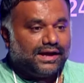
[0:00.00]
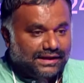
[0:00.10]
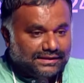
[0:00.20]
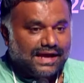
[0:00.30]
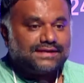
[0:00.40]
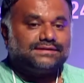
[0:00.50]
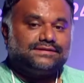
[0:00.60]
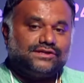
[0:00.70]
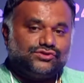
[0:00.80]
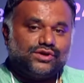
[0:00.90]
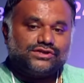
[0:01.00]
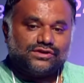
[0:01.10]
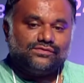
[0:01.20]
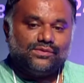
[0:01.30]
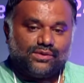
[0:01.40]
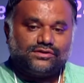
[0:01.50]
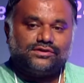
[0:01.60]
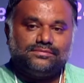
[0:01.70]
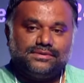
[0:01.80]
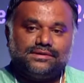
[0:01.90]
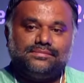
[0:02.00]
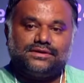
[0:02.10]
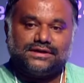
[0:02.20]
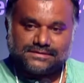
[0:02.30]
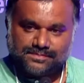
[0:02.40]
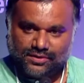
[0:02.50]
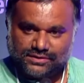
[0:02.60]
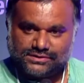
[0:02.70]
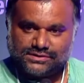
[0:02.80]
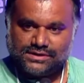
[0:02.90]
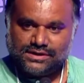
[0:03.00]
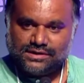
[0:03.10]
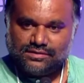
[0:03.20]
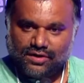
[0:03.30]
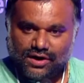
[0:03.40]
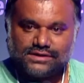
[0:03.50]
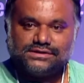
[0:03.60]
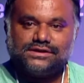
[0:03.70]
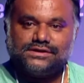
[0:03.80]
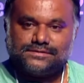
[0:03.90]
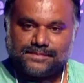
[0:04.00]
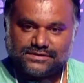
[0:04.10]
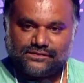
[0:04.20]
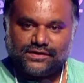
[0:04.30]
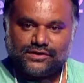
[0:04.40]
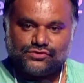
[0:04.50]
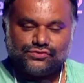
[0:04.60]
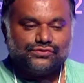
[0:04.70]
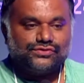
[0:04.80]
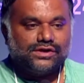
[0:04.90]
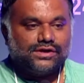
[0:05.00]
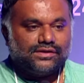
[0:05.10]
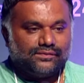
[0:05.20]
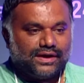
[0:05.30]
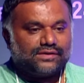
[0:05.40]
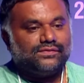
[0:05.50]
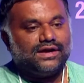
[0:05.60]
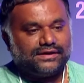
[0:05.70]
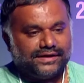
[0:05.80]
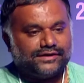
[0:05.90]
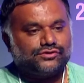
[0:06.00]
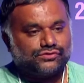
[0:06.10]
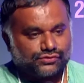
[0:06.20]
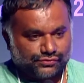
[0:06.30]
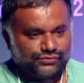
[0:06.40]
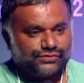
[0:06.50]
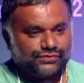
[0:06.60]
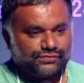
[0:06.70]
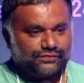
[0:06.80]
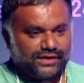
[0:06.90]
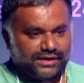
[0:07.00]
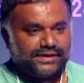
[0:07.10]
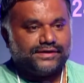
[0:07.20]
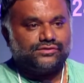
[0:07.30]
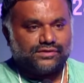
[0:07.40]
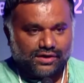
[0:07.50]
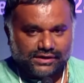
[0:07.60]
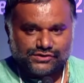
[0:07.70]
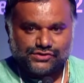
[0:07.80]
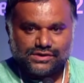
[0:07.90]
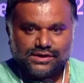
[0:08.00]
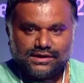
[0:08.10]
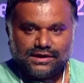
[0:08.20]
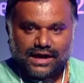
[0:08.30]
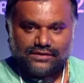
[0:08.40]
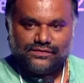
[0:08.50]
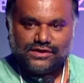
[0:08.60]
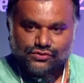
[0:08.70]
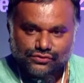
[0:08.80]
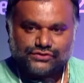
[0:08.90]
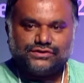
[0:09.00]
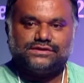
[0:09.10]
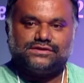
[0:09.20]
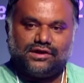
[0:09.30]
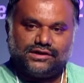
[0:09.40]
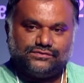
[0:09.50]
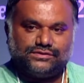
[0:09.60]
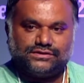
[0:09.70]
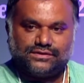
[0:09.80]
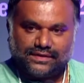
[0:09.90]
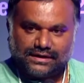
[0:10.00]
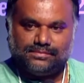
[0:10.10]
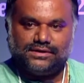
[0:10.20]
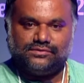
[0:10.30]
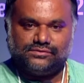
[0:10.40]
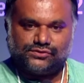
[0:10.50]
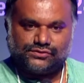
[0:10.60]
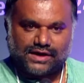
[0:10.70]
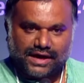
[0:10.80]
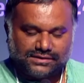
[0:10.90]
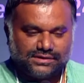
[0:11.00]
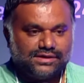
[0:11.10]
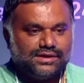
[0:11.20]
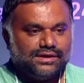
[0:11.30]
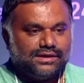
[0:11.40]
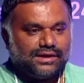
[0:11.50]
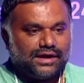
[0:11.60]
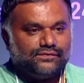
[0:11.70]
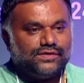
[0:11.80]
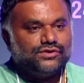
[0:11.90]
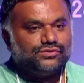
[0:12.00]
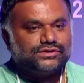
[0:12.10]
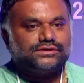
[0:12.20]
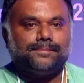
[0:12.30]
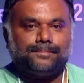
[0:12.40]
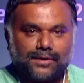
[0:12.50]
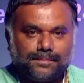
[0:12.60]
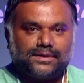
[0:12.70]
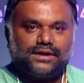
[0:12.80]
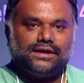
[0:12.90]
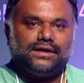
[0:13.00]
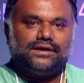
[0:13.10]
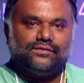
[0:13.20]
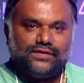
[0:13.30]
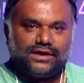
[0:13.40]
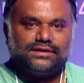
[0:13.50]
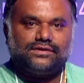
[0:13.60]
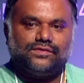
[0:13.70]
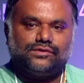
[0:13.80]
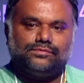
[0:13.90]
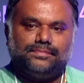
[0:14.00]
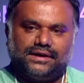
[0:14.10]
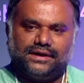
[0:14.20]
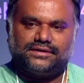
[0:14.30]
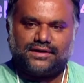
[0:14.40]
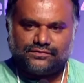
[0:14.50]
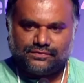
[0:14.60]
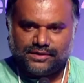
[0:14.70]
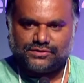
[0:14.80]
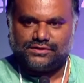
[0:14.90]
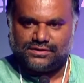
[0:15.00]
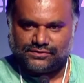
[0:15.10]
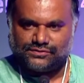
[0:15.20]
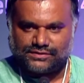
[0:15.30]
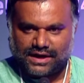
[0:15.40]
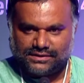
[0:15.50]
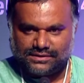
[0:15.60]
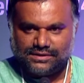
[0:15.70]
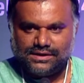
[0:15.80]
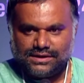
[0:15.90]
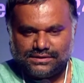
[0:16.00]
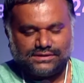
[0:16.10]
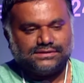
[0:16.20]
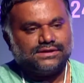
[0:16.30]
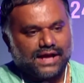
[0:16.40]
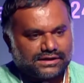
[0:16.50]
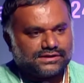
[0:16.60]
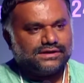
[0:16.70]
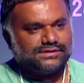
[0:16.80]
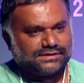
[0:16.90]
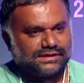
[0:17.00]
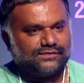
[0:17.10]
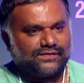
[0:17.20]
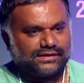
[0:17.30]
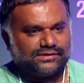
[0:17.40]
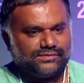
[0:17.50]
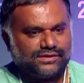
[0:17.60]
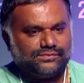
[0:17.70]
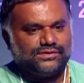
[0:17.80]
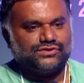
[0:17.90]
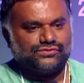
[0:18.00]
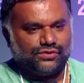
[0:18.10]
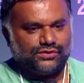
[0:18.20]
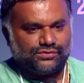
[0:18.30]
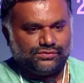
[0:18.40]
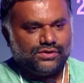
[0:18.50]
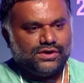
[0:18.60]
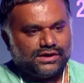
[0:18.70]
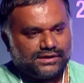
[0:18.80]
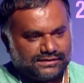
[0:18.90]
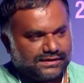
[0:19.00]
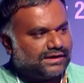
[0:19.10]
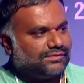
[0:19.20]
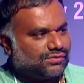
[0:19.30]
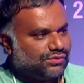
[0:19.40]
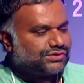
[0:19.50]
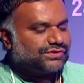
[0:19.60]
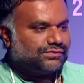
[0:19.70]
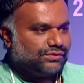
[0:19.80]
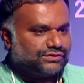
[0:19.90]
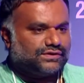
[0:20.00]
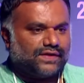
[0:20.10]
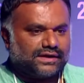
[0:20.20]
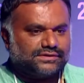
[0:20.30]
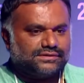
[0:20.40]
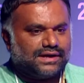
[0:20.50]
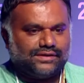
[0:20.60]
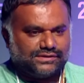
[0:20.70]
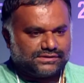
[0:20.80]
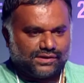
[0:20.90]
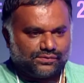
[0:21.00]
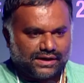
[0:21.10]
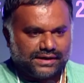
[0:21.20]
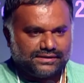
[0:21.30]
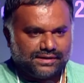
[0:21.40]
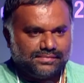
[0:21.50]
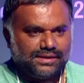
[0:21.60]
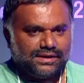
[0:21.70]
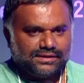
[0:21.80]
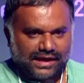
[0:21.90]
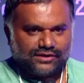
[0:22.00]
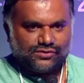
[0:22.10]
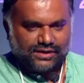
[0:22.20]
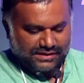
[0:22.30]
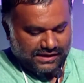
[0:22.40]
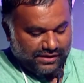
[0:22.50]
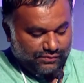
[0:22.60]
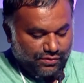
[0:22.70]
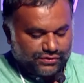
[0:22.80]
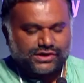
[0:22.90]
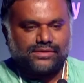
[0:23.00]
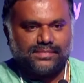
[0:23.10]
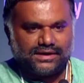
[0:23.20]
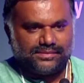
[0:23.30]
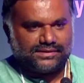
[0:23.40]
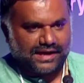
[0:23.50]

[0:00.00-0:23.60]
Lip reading: In that situation, we wanted to become a response on certain specific issues where we adhere to truth, we adhere to knowledge, and we use this knowledge which is available in our society, and we use it appropriately in a way that we could bring in transformation in the society. This is largely the set of activity which is going to decide our course of action. I have just outlined them. Thank you. I think I have overshot my limit.